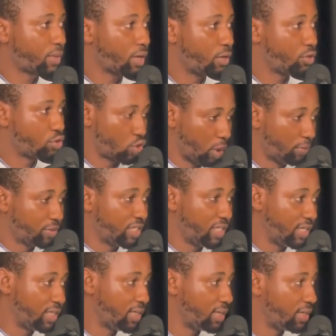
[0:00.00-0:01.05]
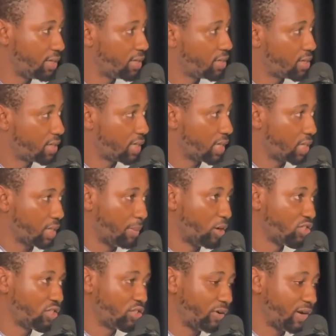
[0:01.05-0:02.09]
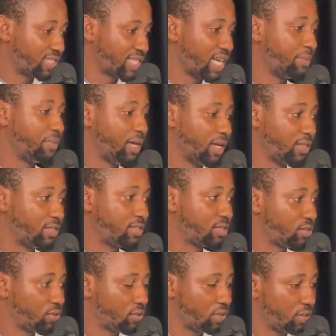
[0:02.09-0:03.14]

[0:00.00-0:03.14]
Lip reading: summary about the deed of assignments,